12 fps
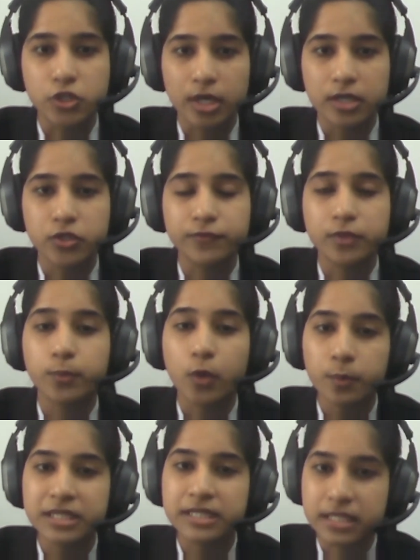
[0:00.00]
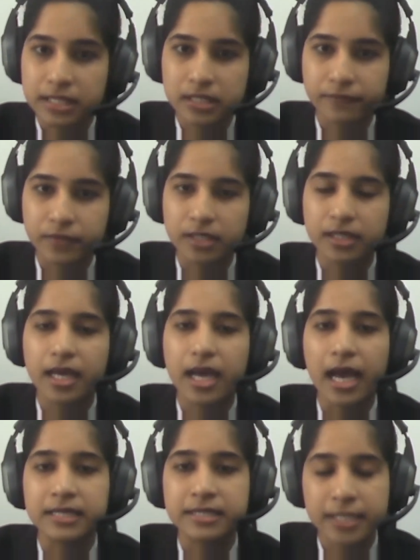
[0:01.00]
judge of the Bombay City Civil
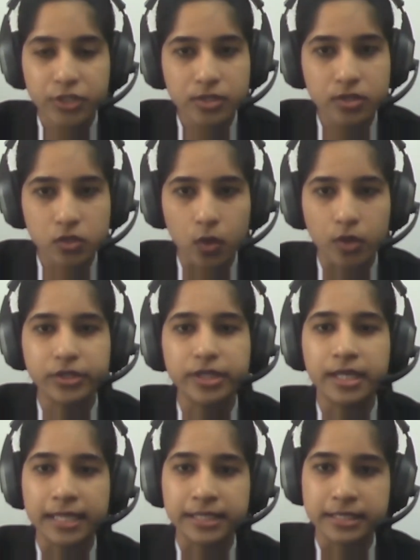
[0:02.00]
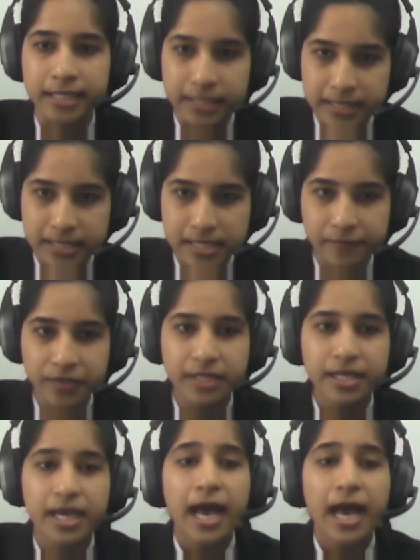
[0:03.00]
and Sessions Court in 1997,